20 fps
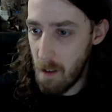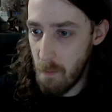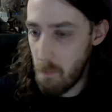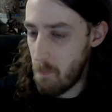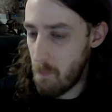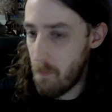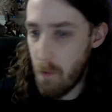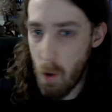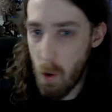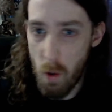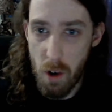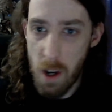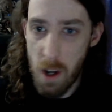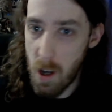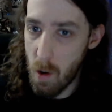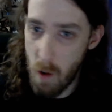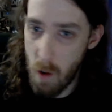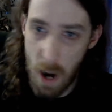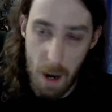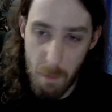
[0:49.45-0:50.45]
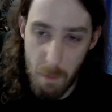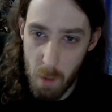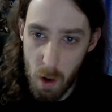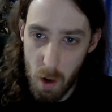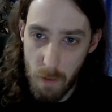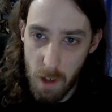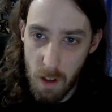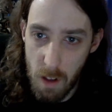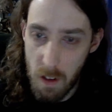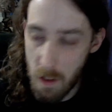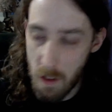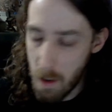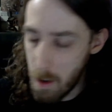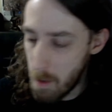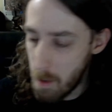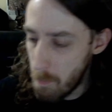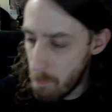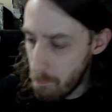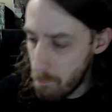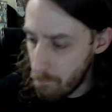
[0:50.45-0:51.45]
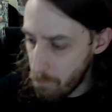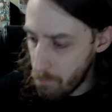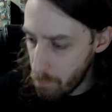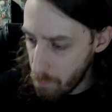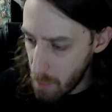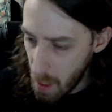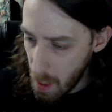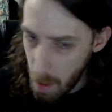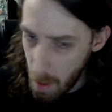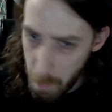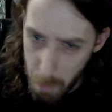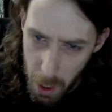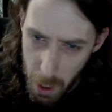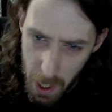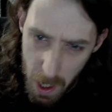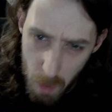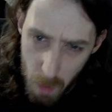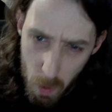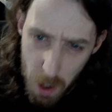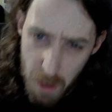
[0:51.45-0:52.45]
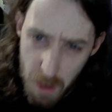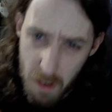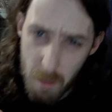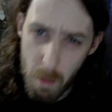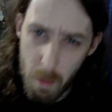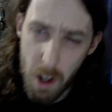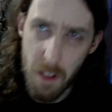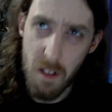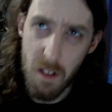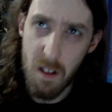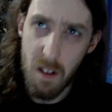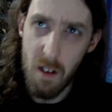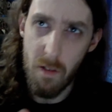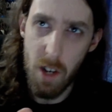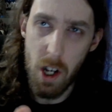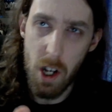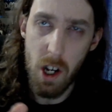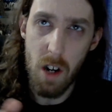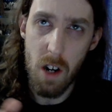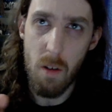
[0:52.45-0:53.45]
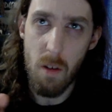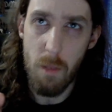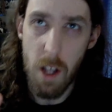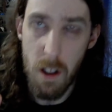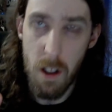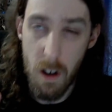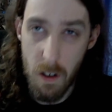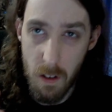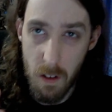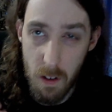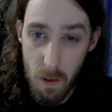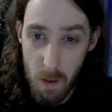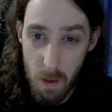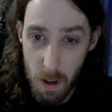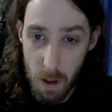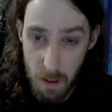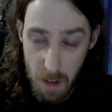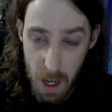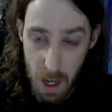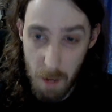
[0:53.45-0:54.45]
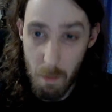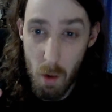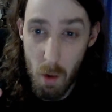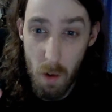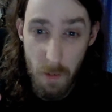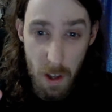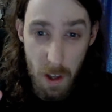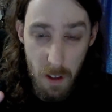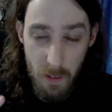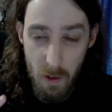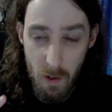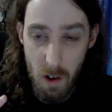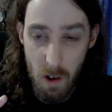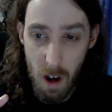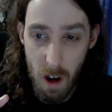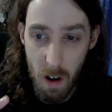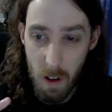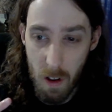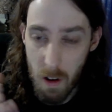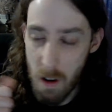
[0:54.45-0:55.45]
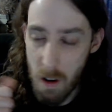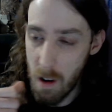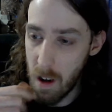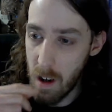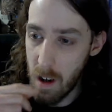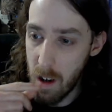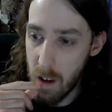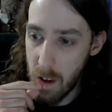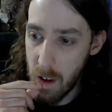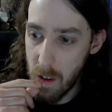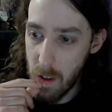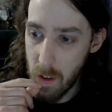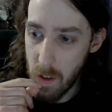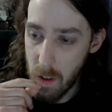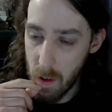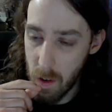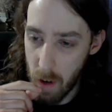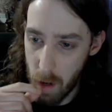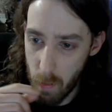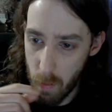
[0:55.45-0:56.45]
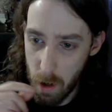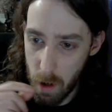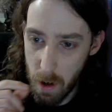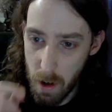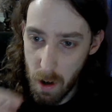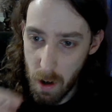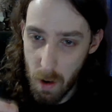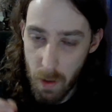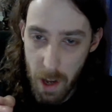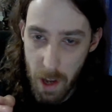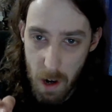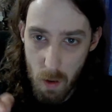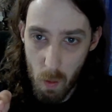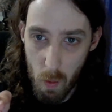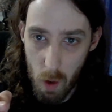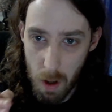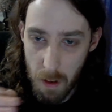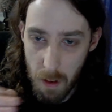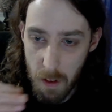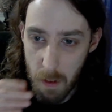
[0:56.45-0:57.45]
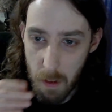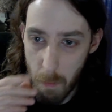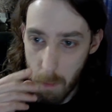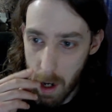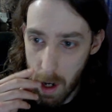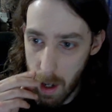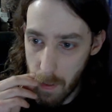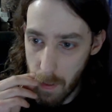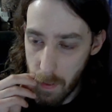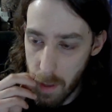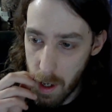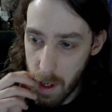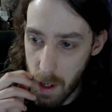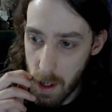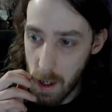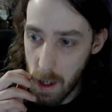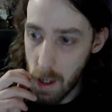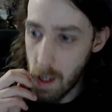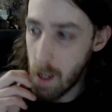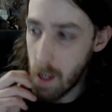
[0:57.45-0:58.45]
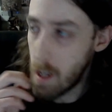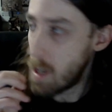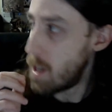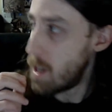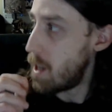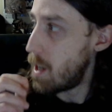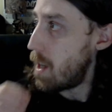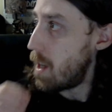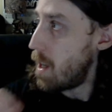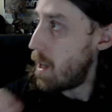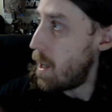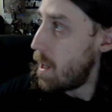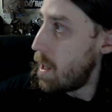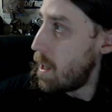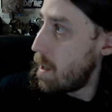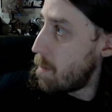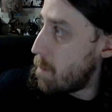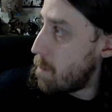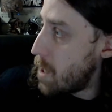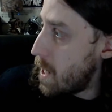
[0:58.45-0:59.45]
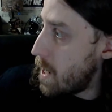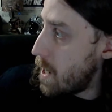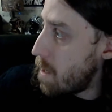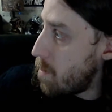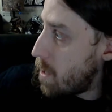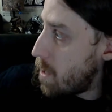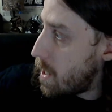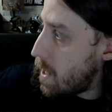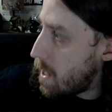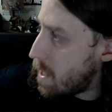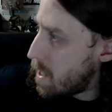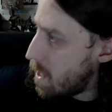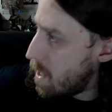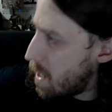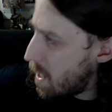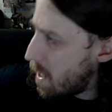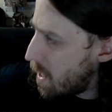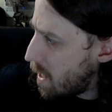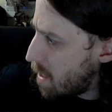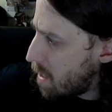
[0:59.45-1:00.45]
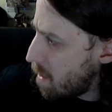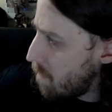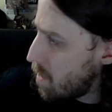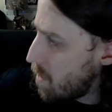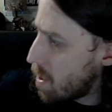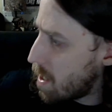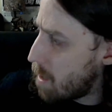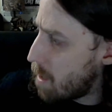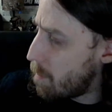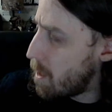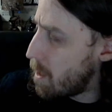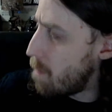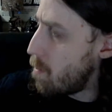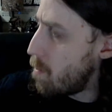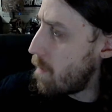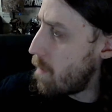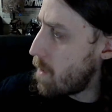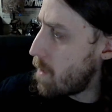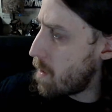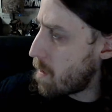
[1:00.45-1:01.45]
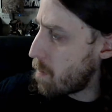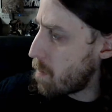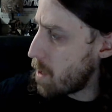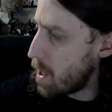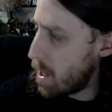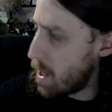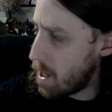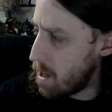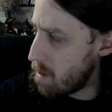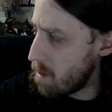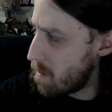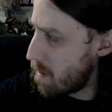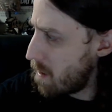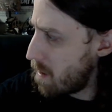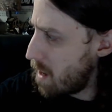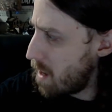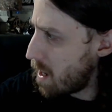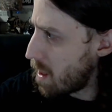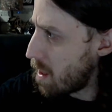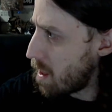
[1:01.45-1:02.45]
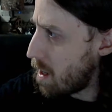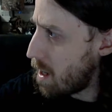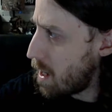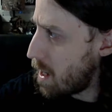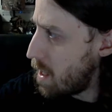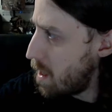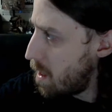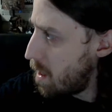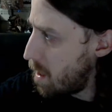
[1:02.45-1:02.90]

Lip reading: 40 crap movies. But once a month, Salvation Army does do the 10 movies for $1. So I will go there once a month. But anyway, I don't even know how many movies we got here. It's not a lot.